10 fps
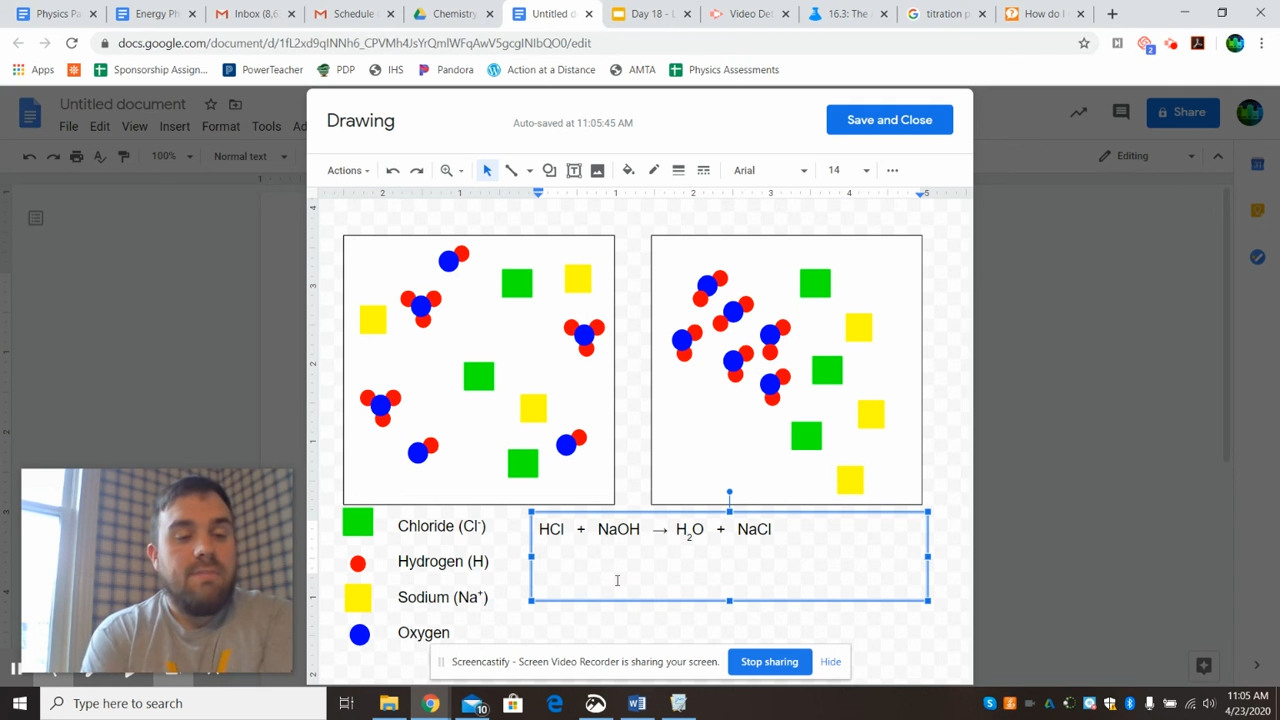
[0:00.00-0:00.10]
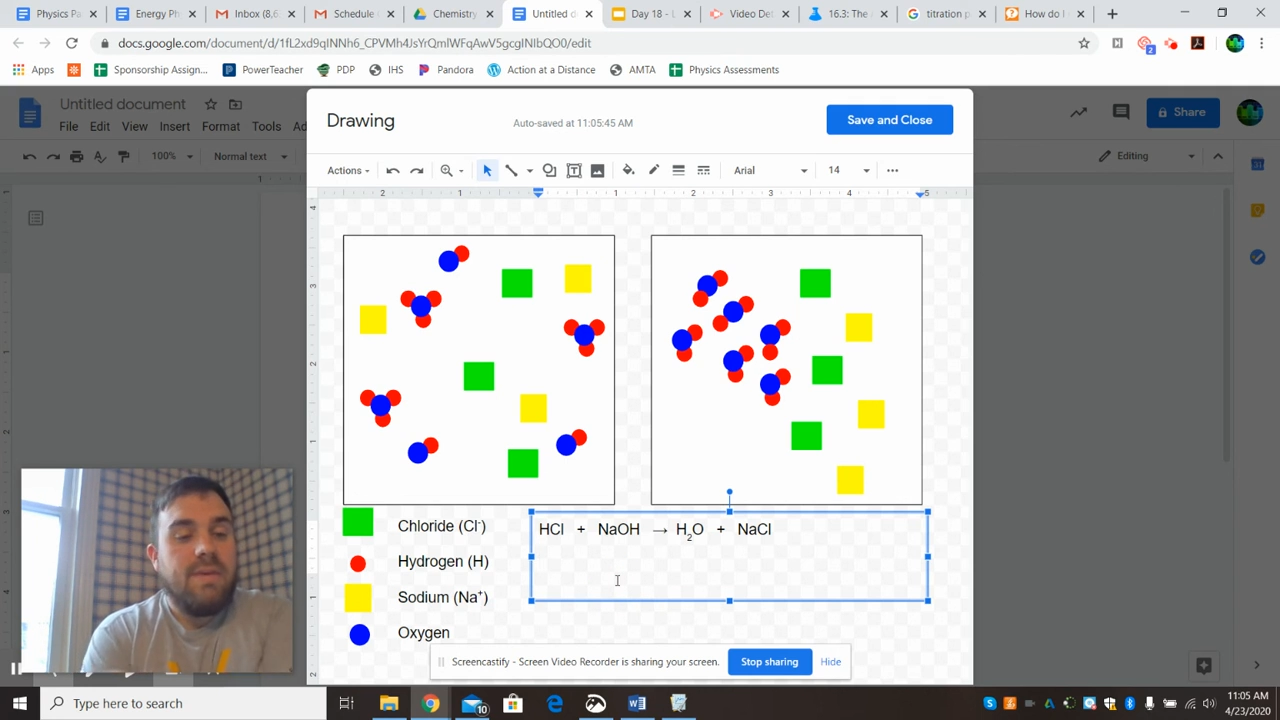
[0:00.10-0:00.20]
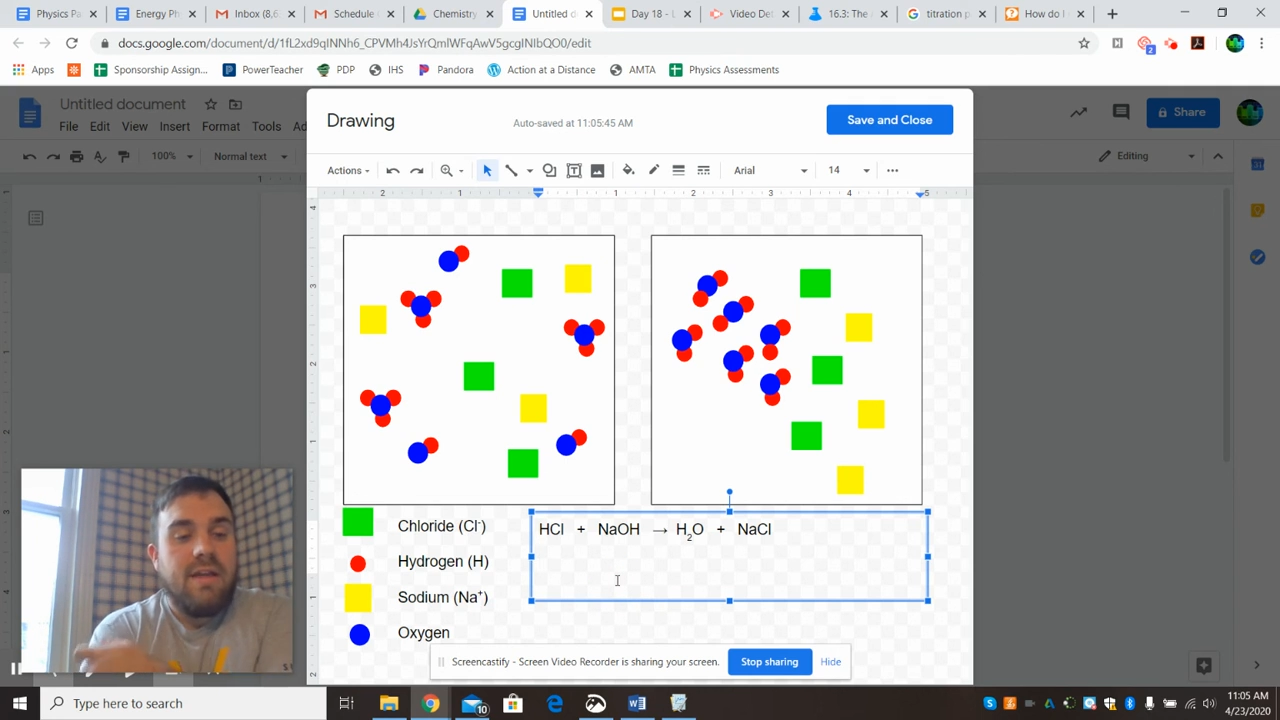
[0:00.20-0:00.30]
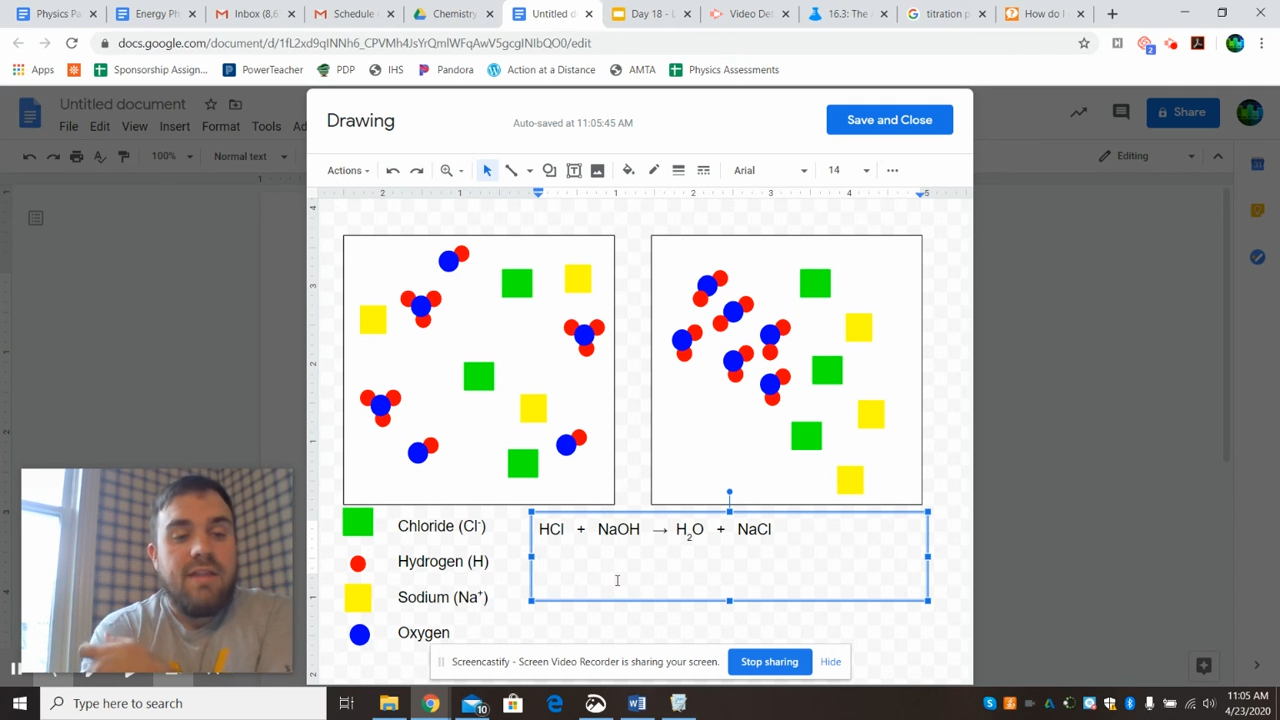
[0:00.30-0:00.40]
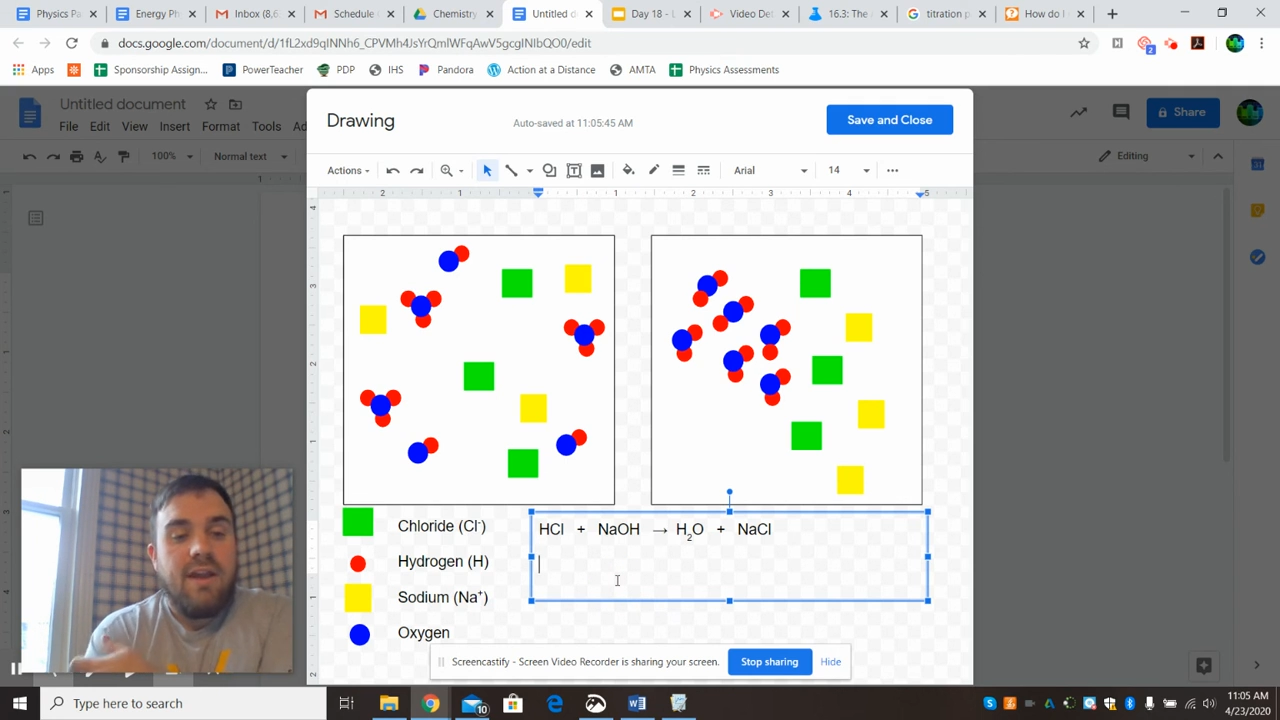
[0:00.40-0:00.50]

because they